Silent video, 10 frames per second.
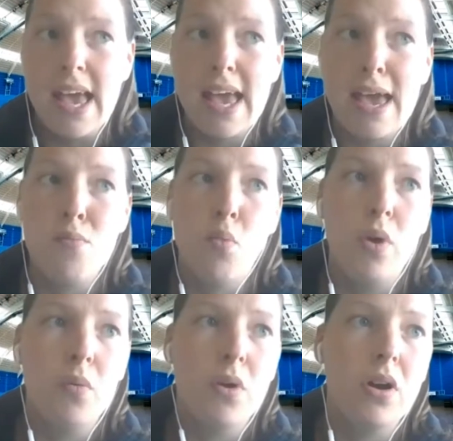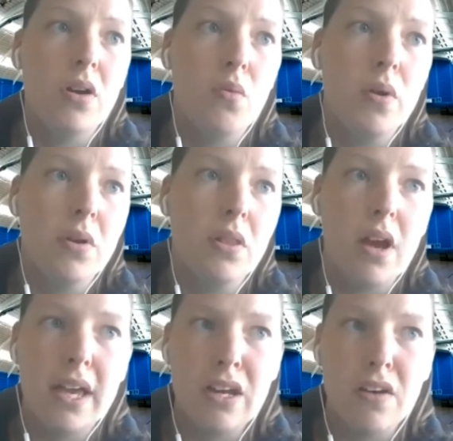We were
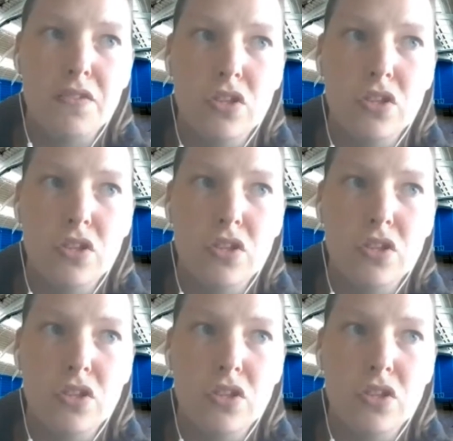lucky enough